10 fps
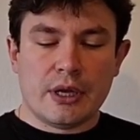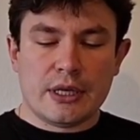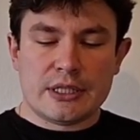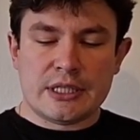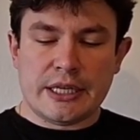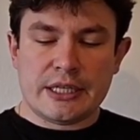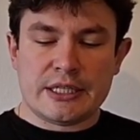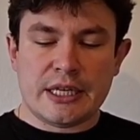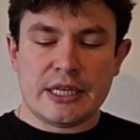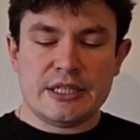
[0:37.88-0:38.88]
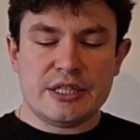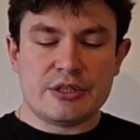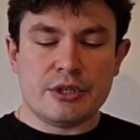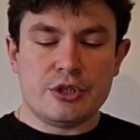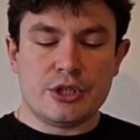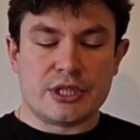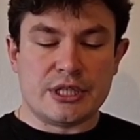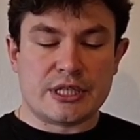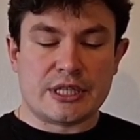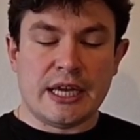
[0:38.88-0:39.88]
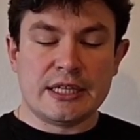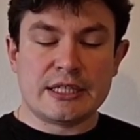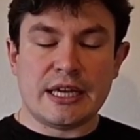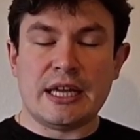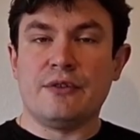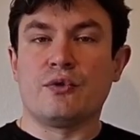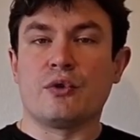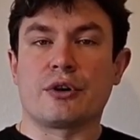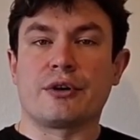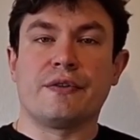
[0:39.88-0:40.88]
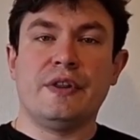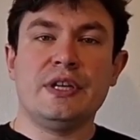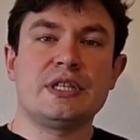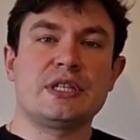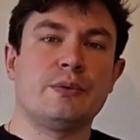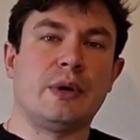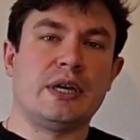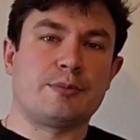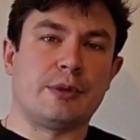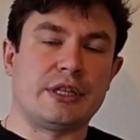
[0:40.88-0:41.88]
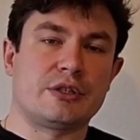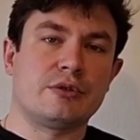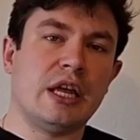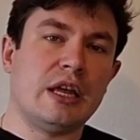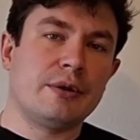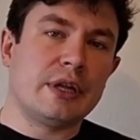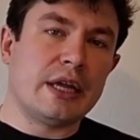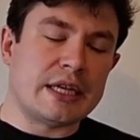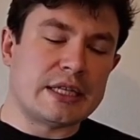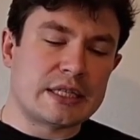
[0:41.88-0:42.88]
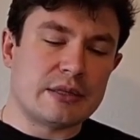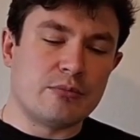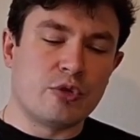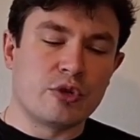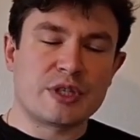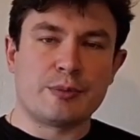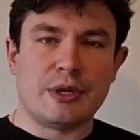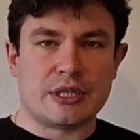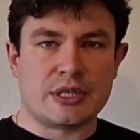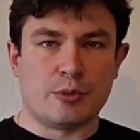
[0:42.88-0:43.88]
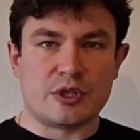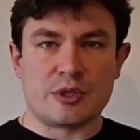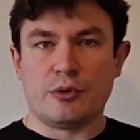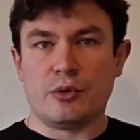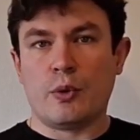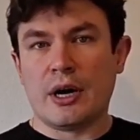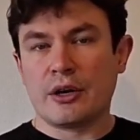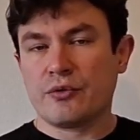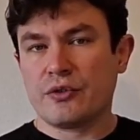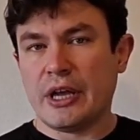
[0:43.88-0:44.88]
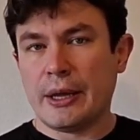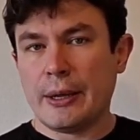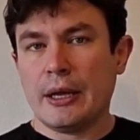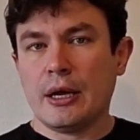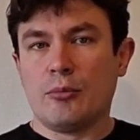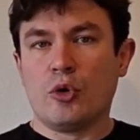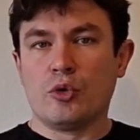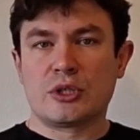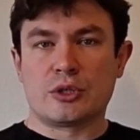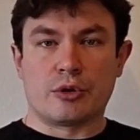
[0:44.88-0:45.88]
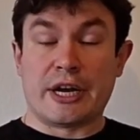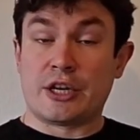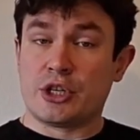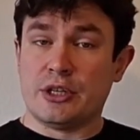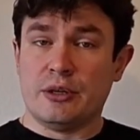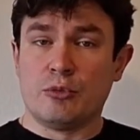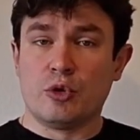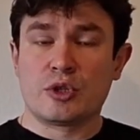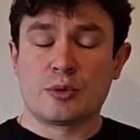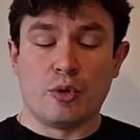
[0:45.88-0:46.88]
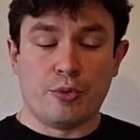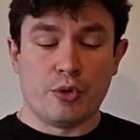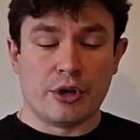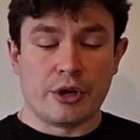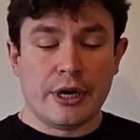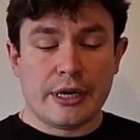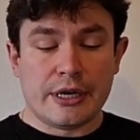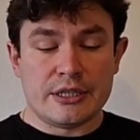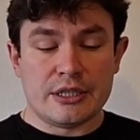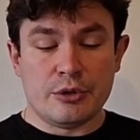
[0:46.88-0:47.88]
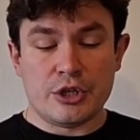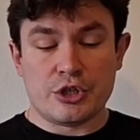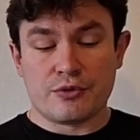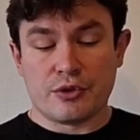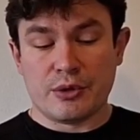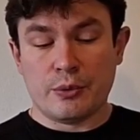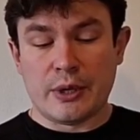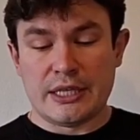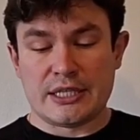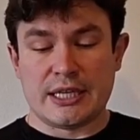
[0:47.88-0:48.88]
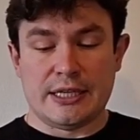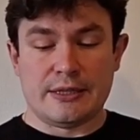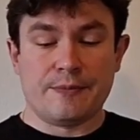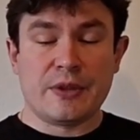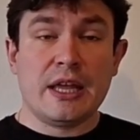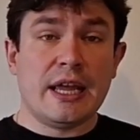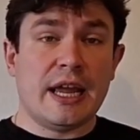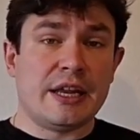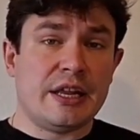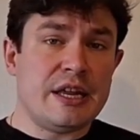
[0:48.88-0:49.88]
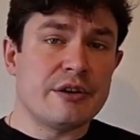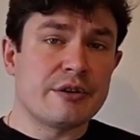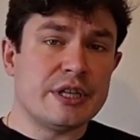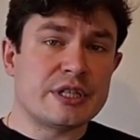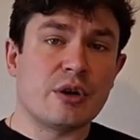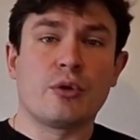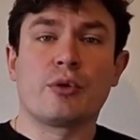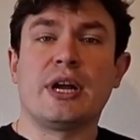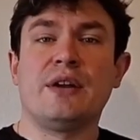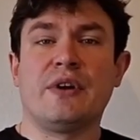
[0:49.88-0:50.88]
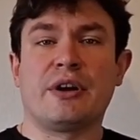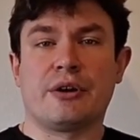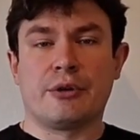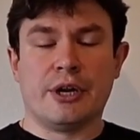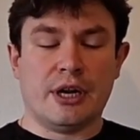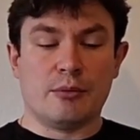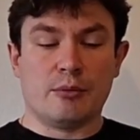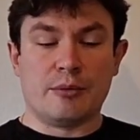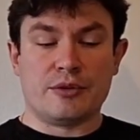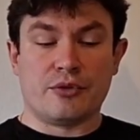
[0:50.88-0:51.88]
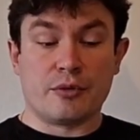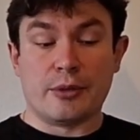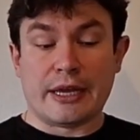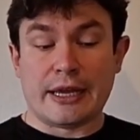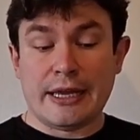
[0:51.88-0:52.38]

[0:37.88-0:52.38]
take, d3, g6, and a4. This is the white's plan, to gain as more space as possible, one of the most, or actually the most popular continuation from the white side. And here it's already very critical moment for black.